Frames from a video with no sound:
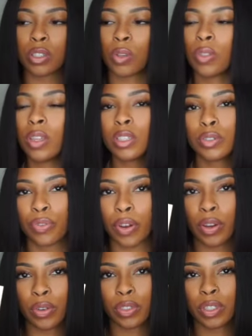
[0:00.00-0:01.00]
So this
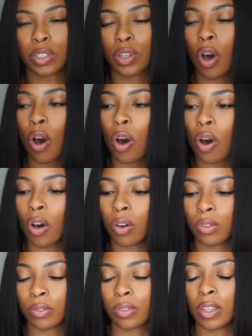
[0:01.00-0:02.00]
fragrance is
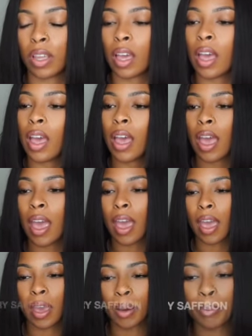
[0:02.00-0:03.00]
called
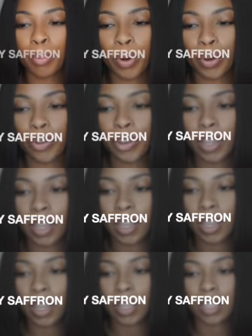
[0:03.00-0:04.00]

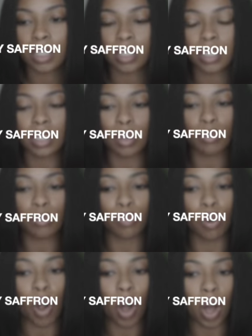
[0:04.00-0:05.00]
Ambery
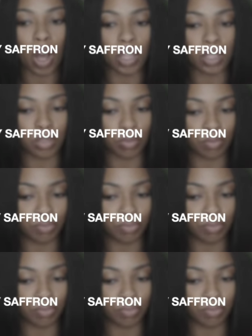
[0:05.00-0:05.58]
Saffron.